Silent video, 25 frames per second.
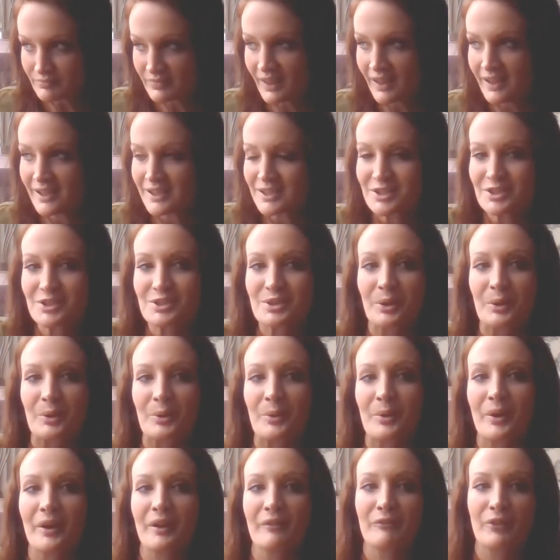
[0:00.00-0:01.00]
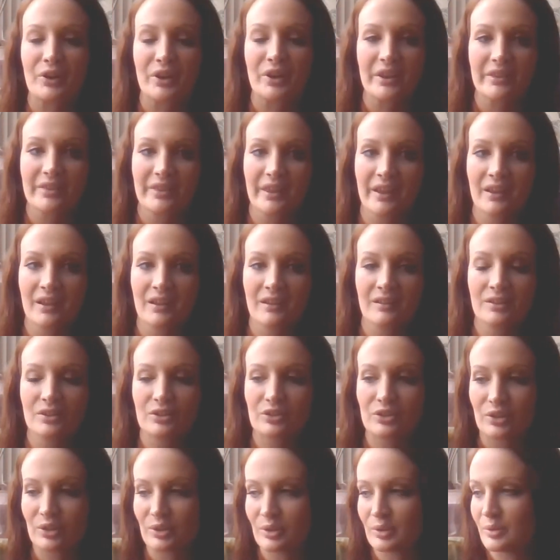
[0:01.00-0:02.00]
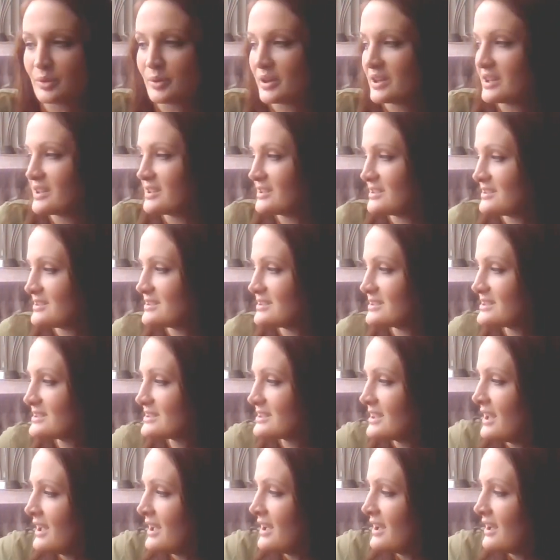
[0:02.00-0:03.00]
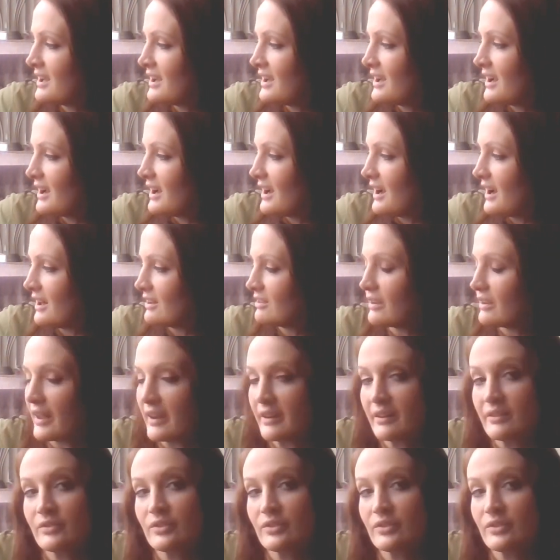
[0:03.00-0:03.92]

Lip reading: And so a funny thing too is a lot of